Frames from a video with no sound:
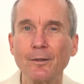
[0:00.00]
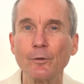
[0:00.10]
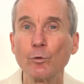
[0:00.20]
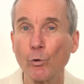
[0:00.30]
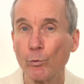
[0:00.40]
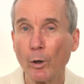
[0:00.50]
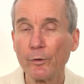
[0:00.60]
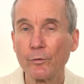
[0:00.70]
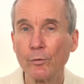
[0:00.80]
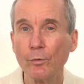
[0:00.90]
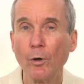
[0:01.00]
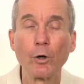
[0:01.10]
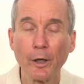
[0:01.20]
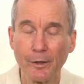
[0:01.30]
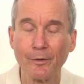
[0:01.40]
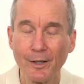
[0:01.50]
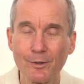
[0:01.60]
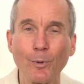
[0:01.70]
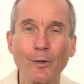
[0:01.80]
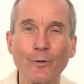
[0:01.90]
You don't want to. Okay,
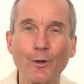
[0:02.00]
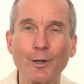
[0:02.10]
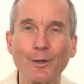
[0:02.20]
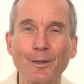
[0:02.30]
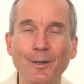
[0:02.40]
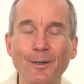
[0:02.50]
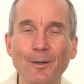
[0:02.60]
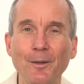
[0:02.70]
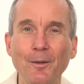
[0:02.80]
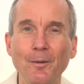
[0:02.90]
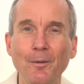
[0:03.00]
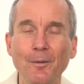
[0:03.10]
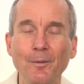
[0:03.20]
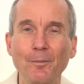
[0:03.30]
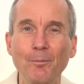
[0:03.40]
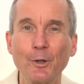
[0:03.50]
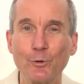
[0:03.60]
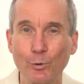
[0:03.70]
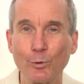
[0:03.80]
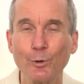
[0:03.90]
that's one thing. But
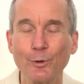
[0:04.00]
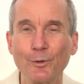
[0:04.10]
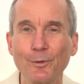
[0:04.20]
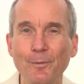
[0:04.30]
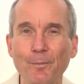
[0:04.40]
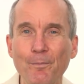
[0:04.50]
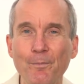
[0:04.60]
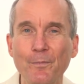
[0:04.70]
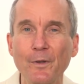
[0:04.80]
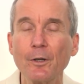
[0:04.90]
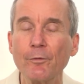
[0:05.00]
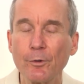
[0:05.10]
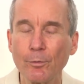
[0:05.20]
you could, if you